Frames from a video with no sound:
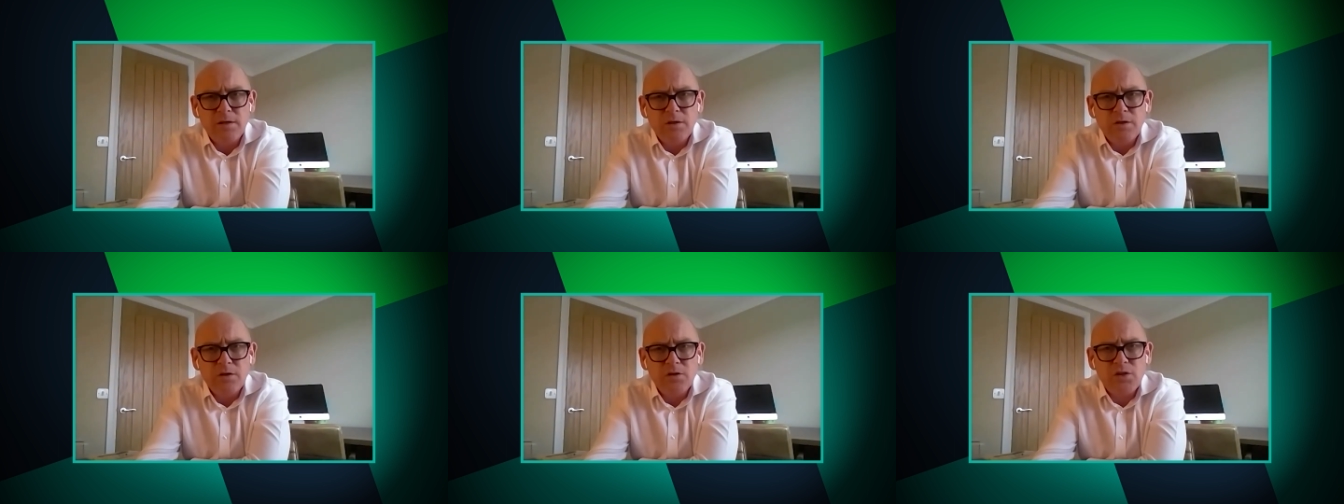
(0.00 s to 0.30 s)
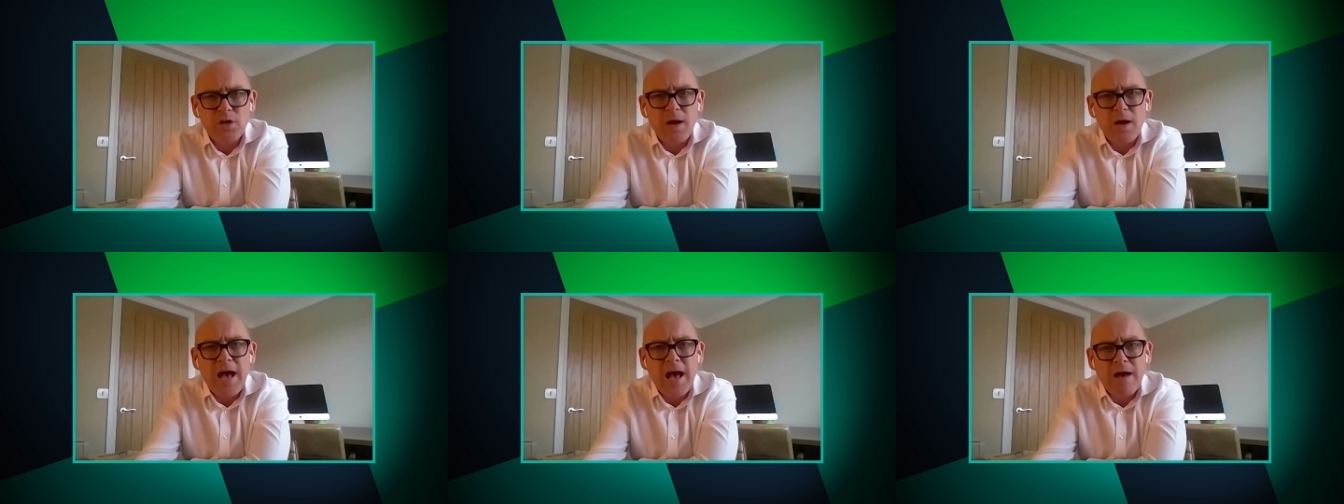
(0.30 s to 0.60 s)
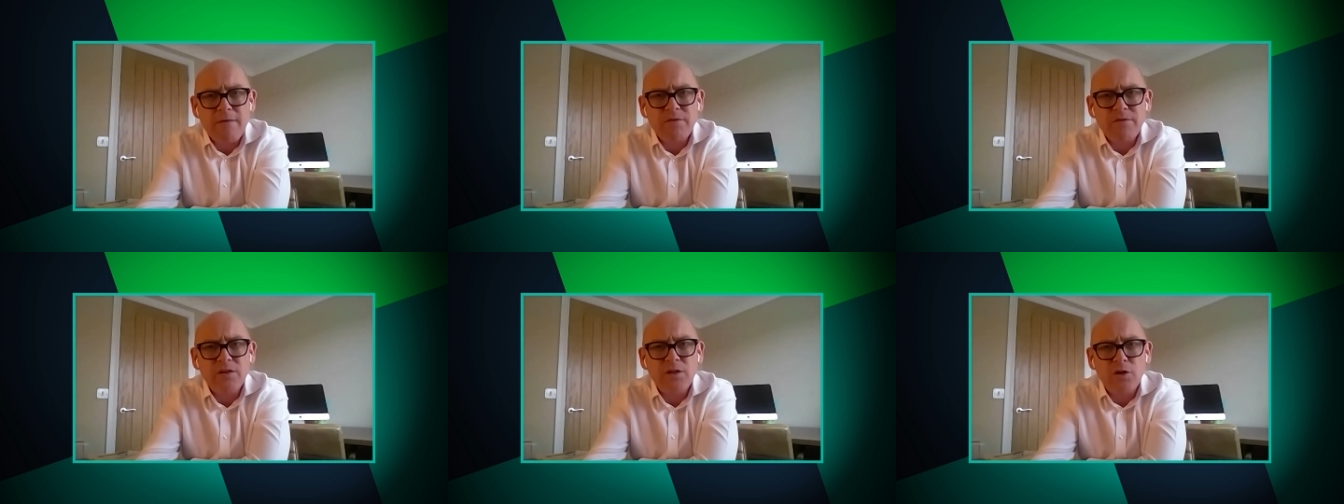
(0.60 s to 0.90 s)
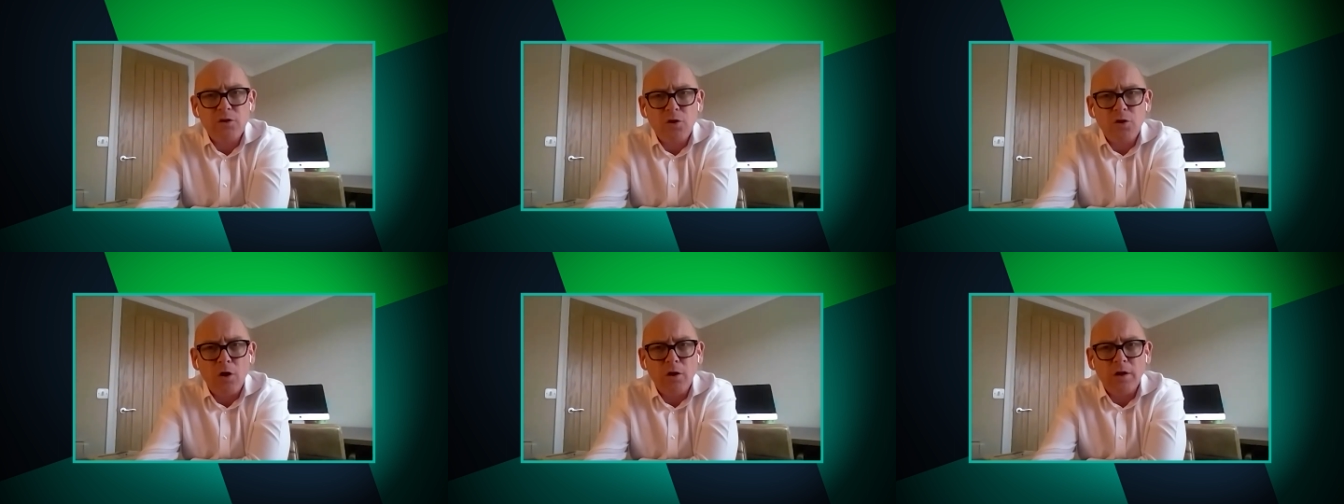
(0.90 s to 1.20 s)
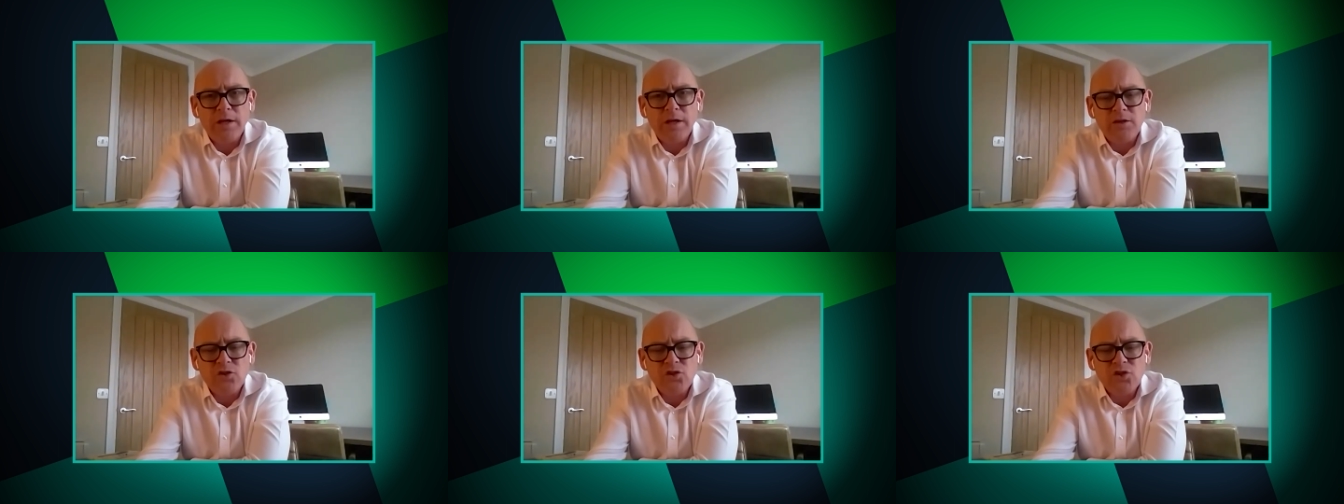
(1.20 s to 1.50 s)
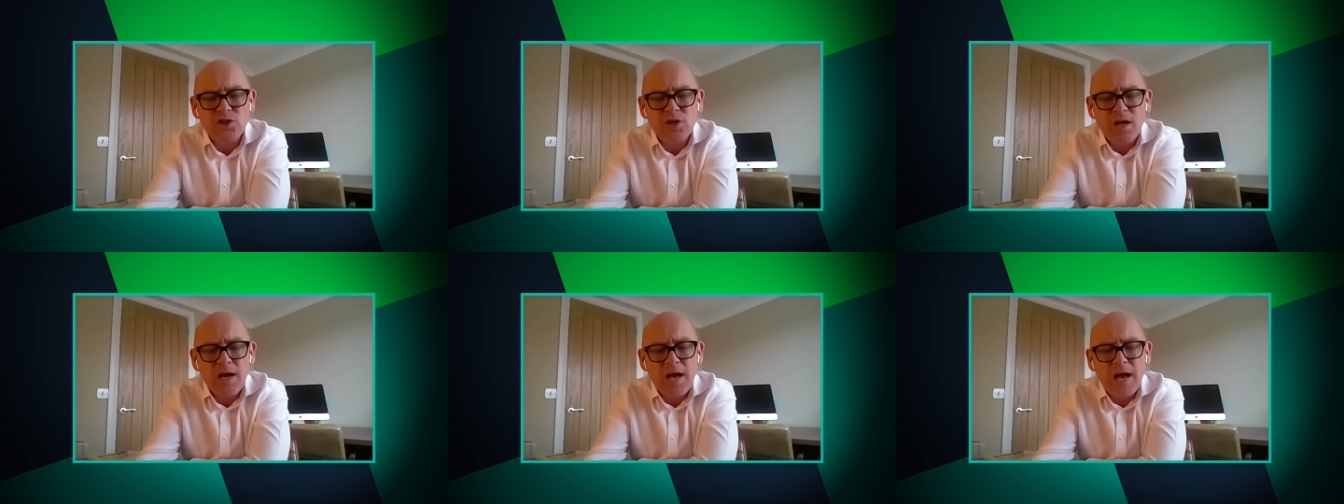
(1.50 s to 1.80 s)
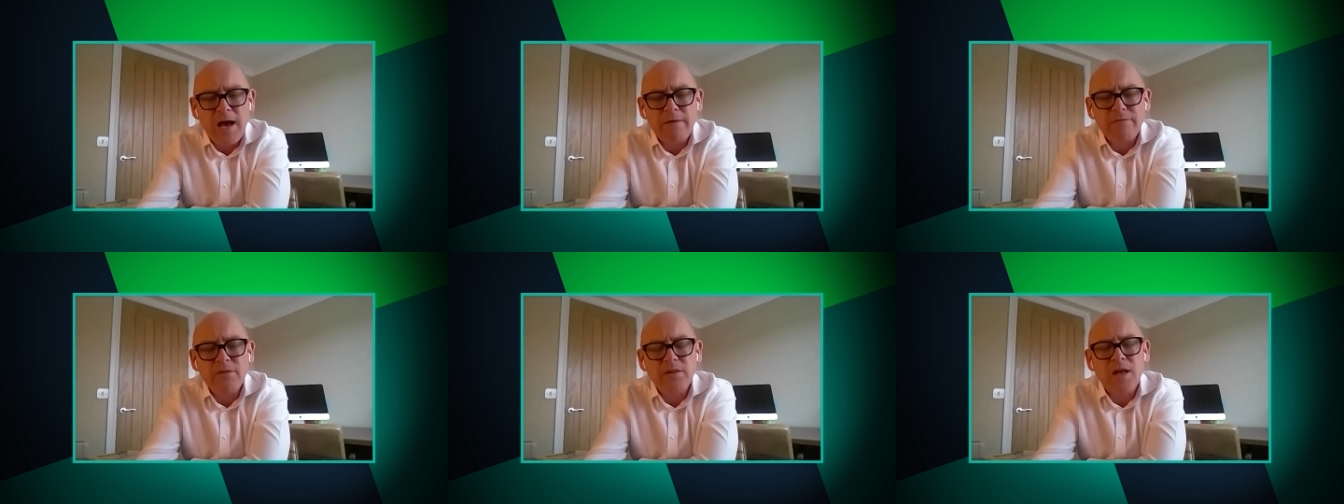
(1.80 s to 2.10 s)
So having the knowledge,
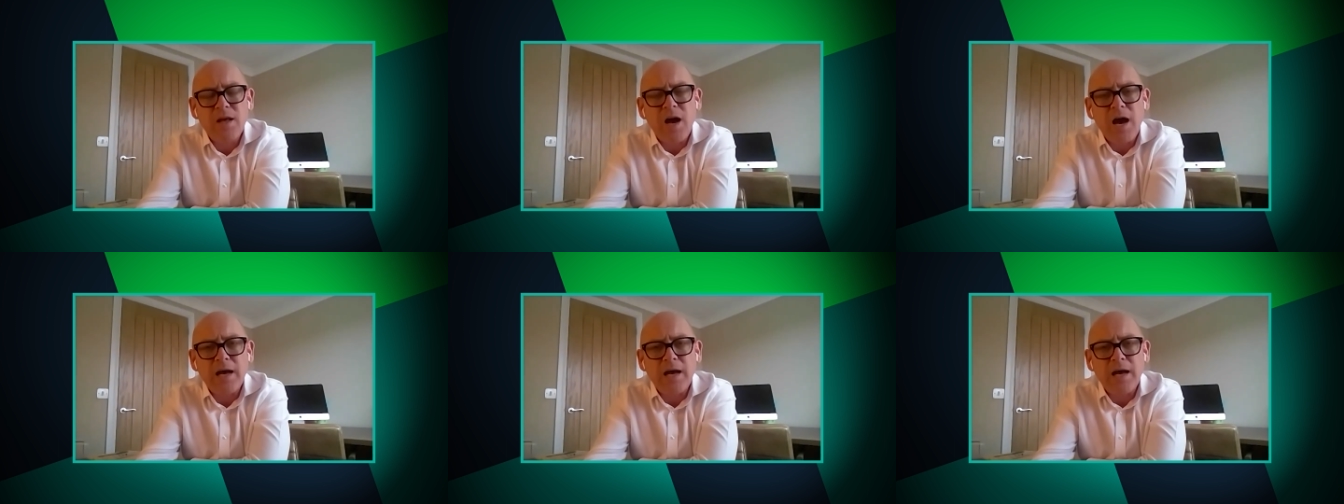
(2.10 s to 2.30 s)
having the